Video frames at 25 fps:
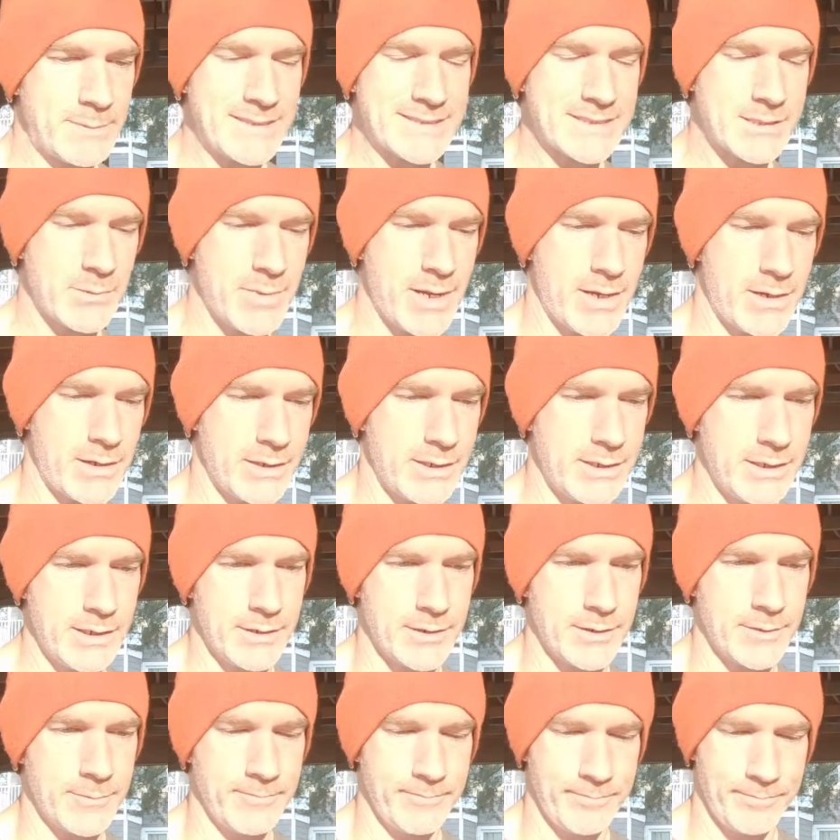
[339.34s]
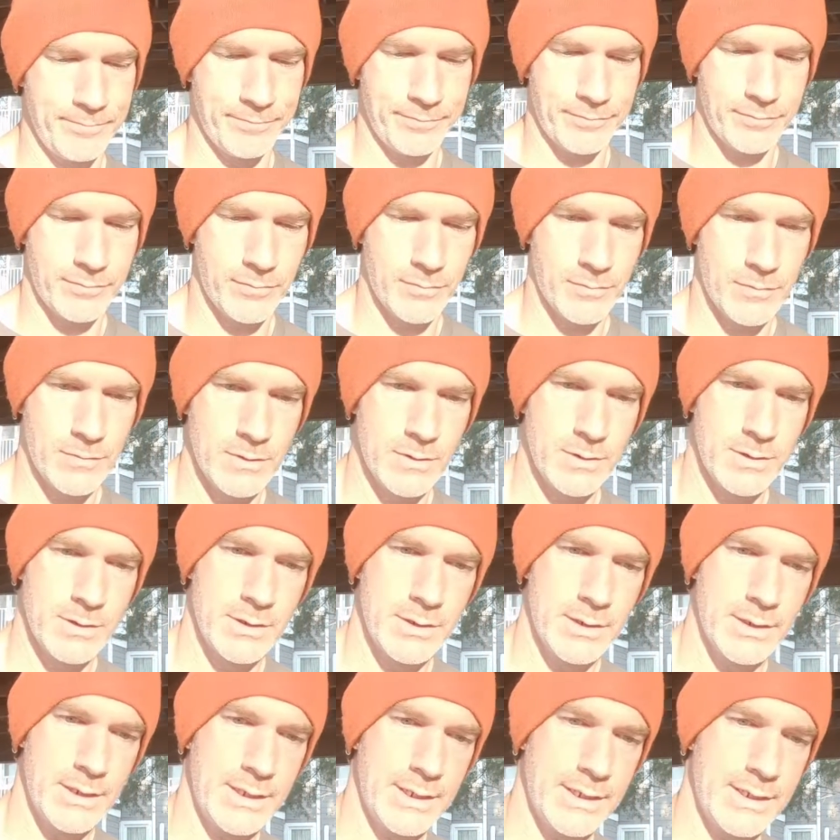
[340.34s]
piece of metal here
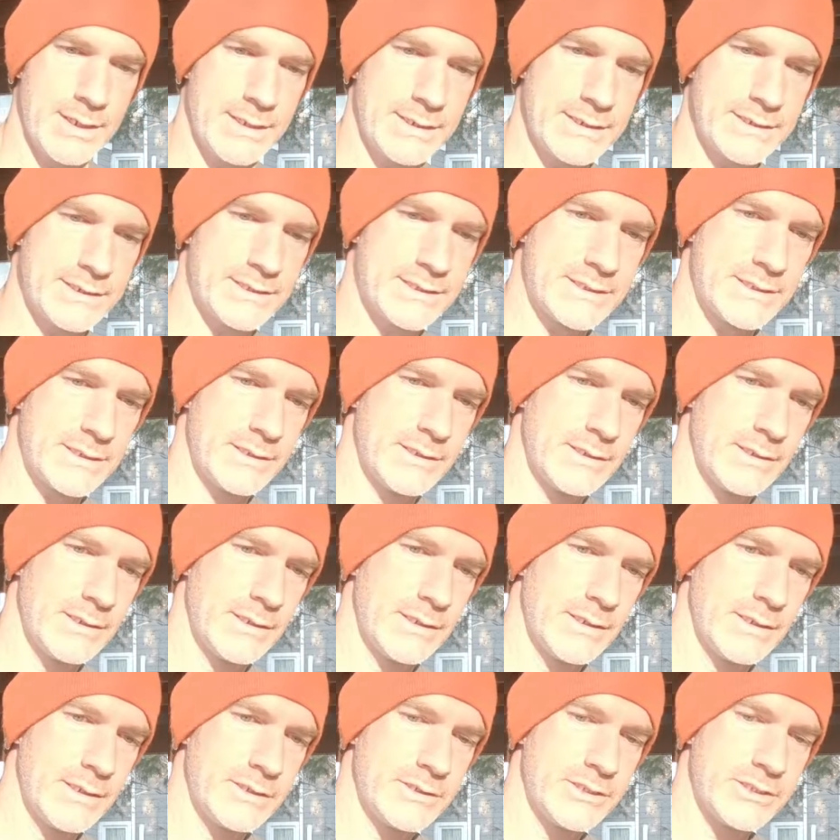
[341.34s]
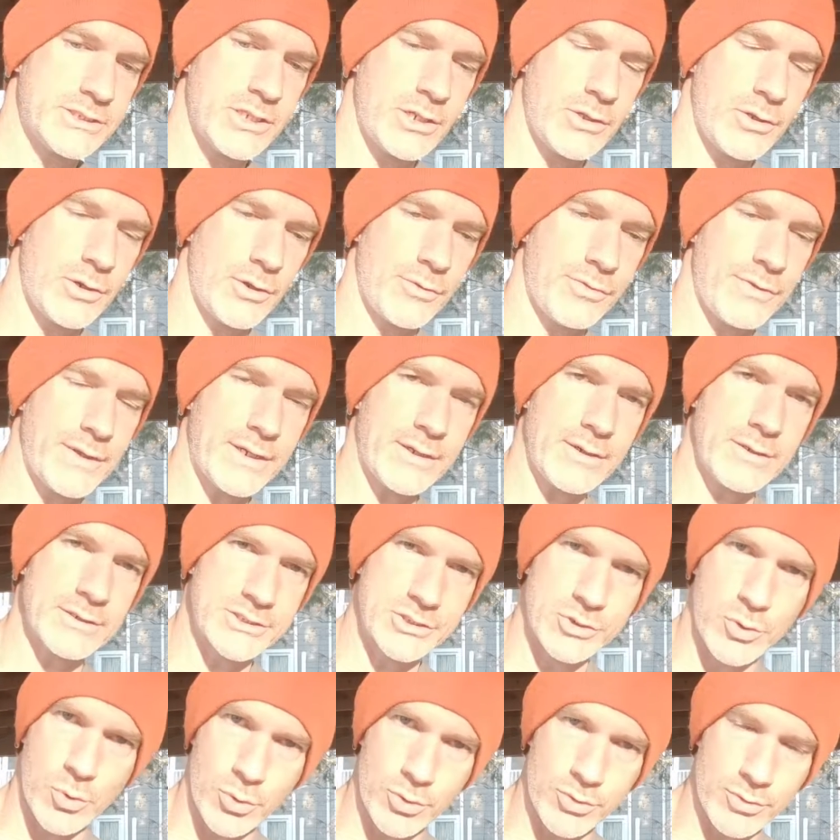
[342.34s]
is just a little thicker.
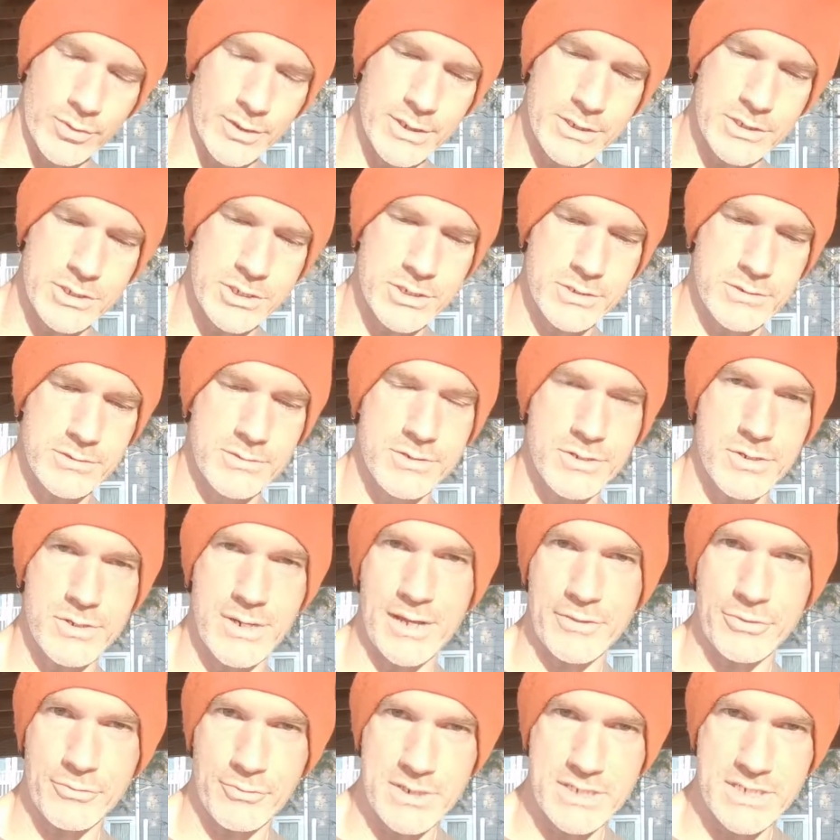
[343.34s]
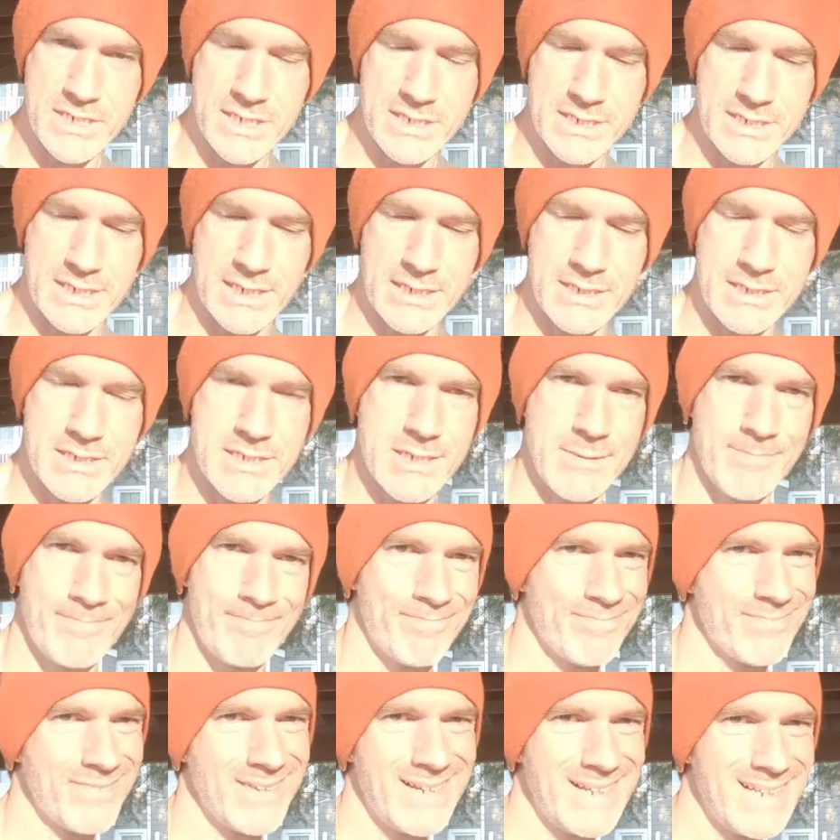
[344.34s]
It's 1/4 inch, so not 3/16.
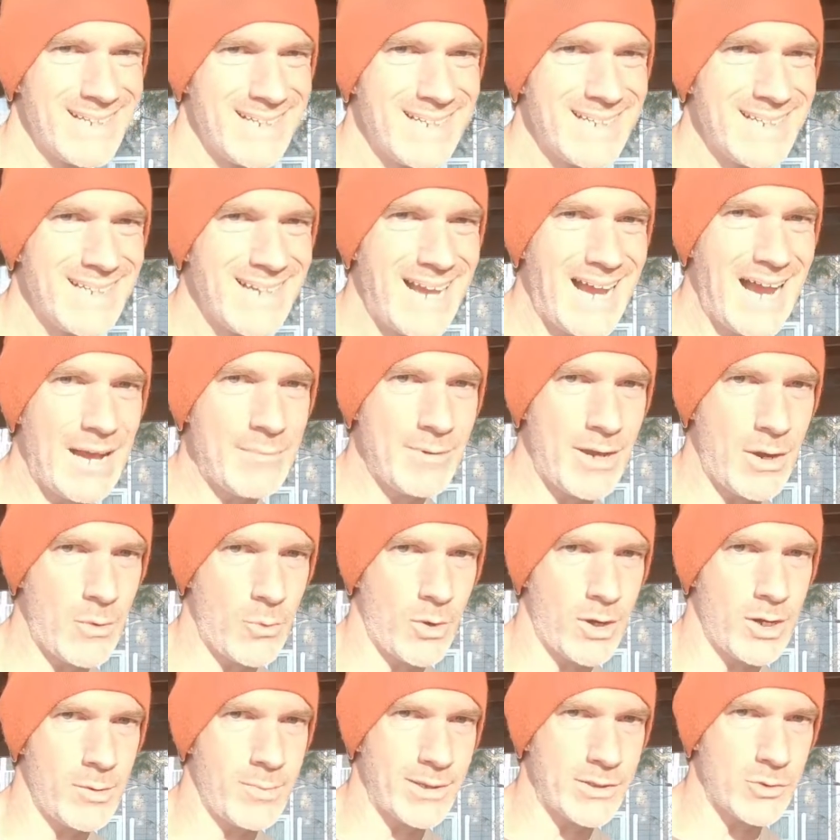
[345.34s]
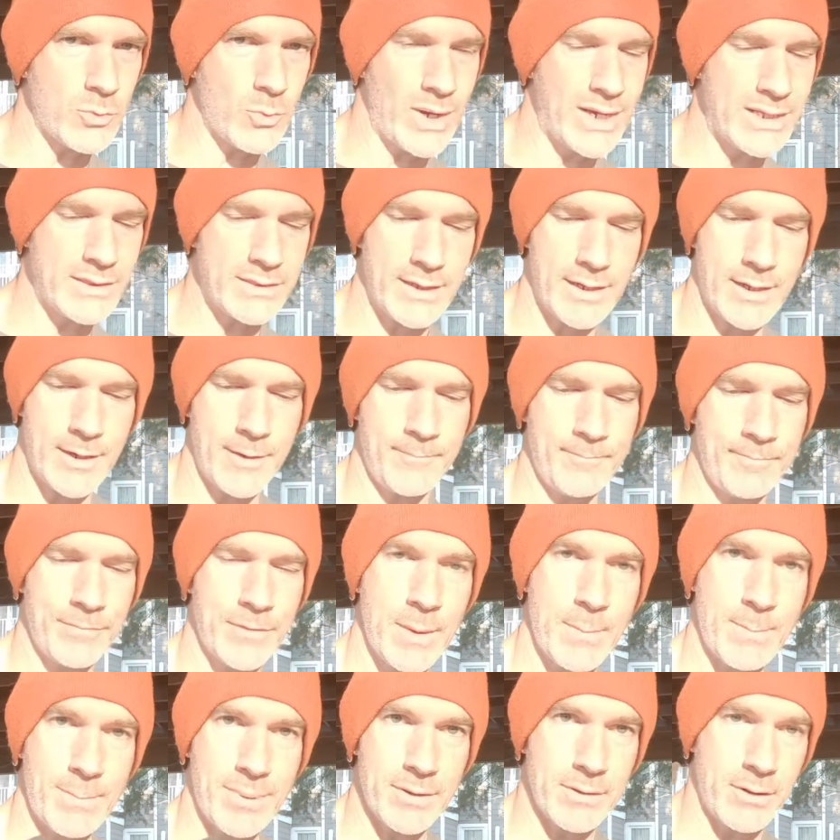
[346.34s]
I'm not worried about the weight there.
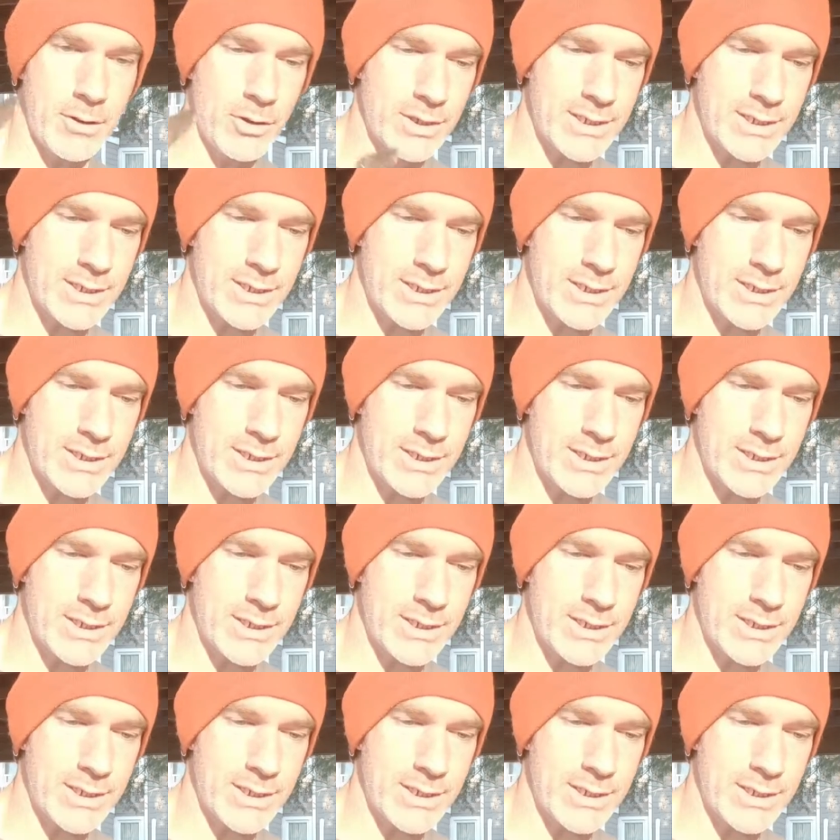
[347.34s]
But